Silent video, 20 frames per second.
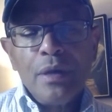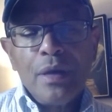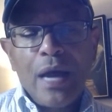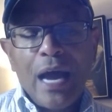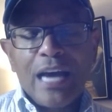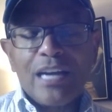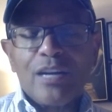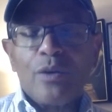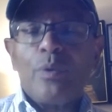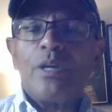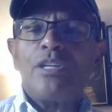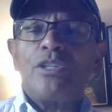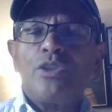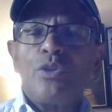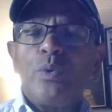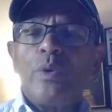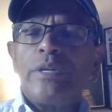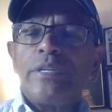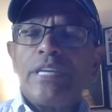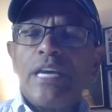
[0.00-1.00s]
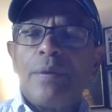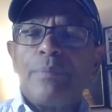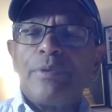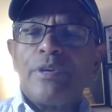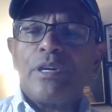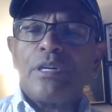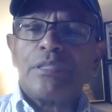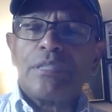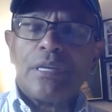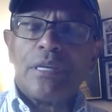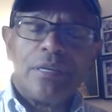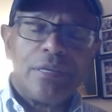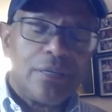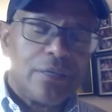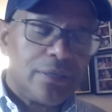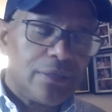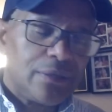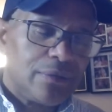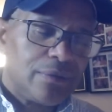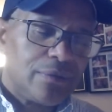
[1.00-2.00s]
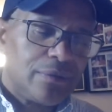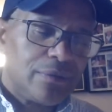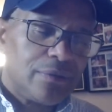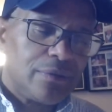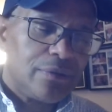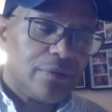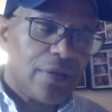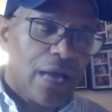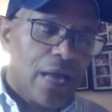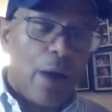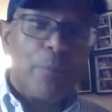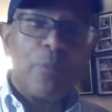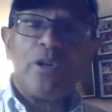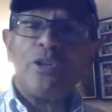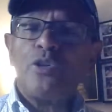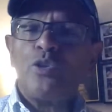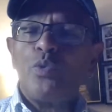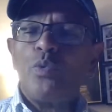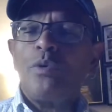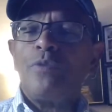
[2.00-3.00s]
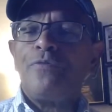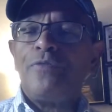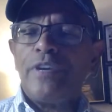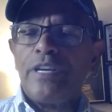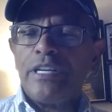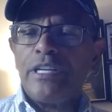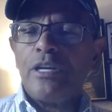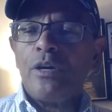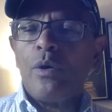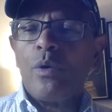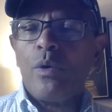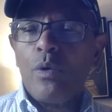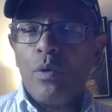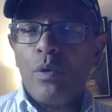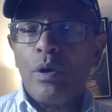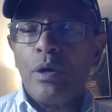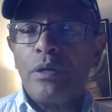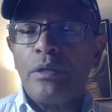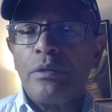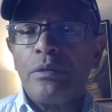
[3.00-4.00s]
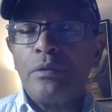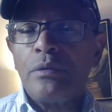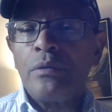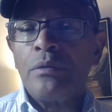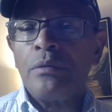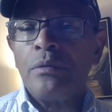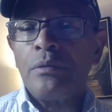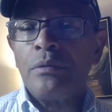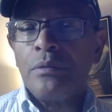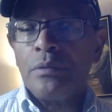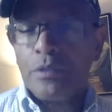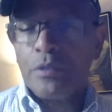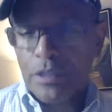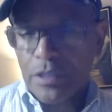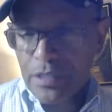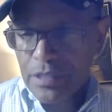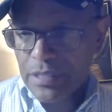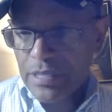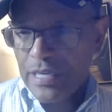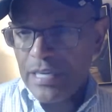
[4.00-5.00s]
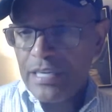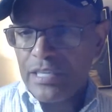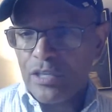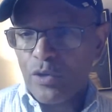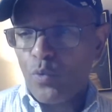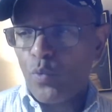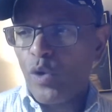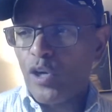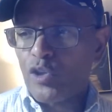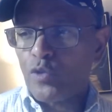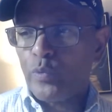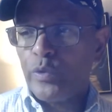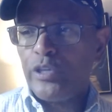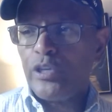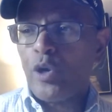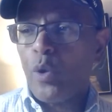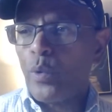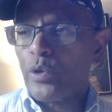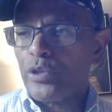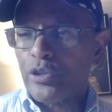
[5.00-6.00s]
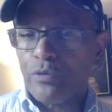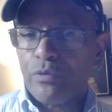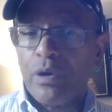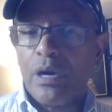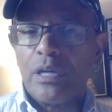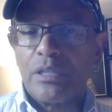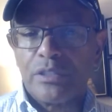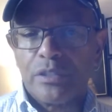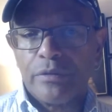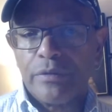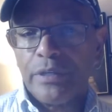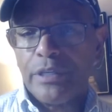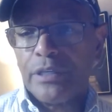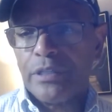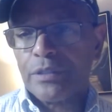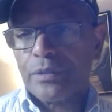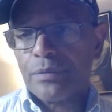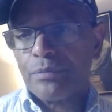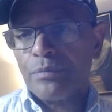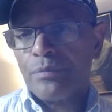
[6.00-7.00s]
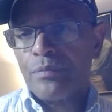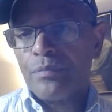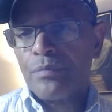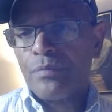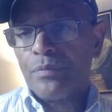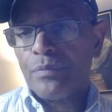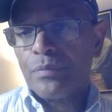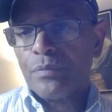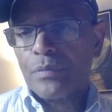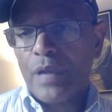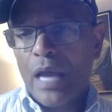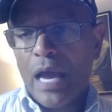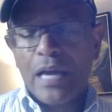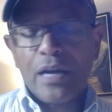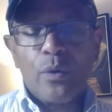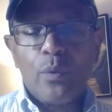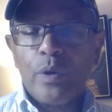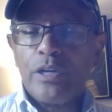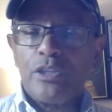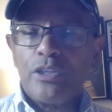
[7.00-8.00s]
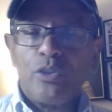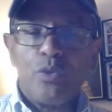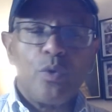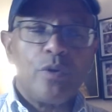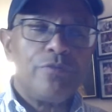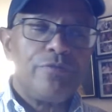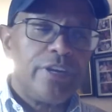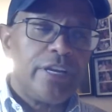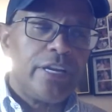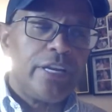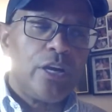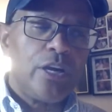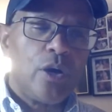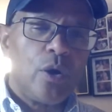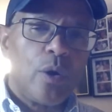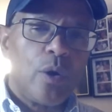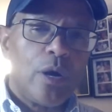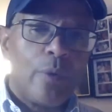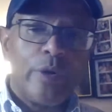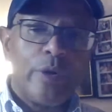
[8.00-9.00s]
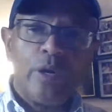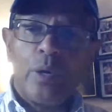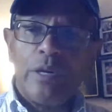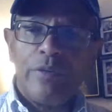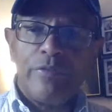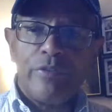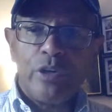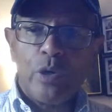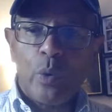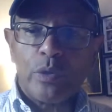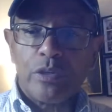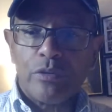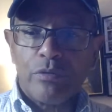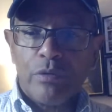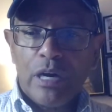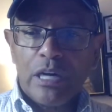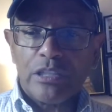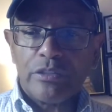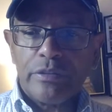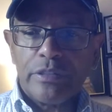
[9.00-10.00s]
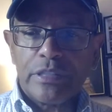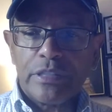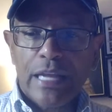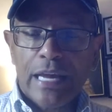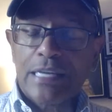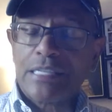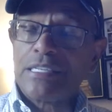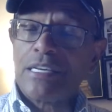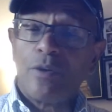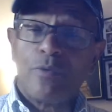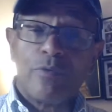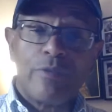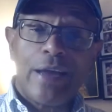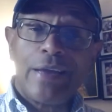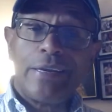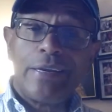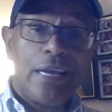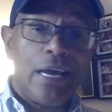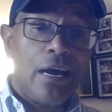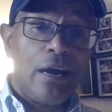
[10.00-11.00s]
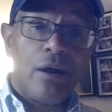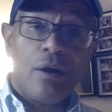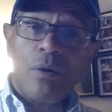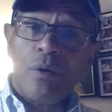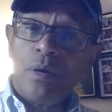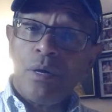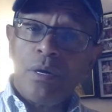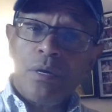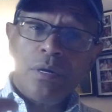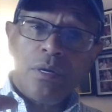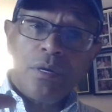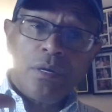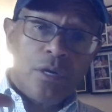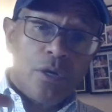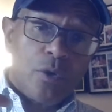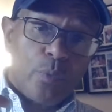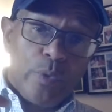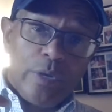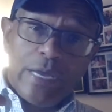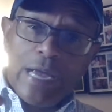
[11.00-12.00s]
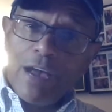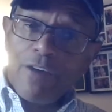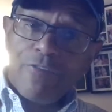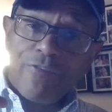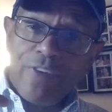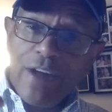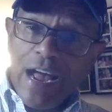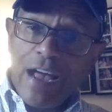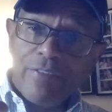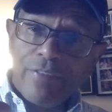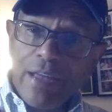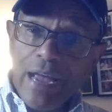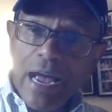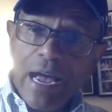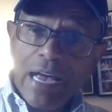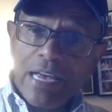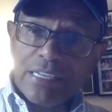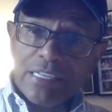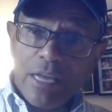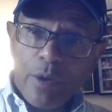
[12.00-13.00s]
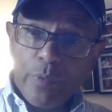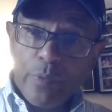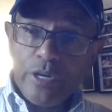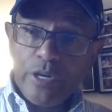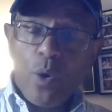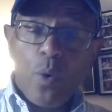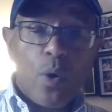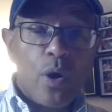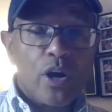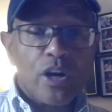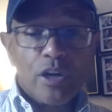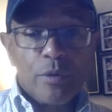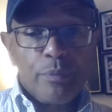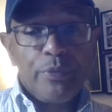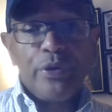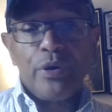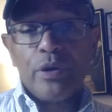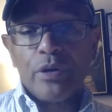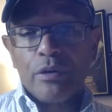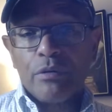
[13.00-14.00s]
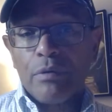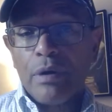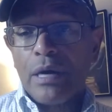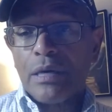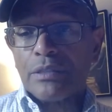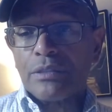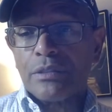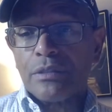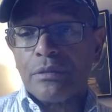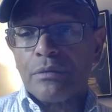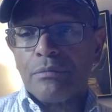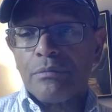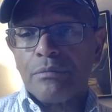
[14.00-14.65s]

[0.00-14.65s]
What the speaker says: I don't want to do it yet because I'm going to do a video on the season once we know what the roster is. I don't want to do a video and we don't even know what the roster is. Like I said, right now, we got 5 guys that we know are going to be on the roster.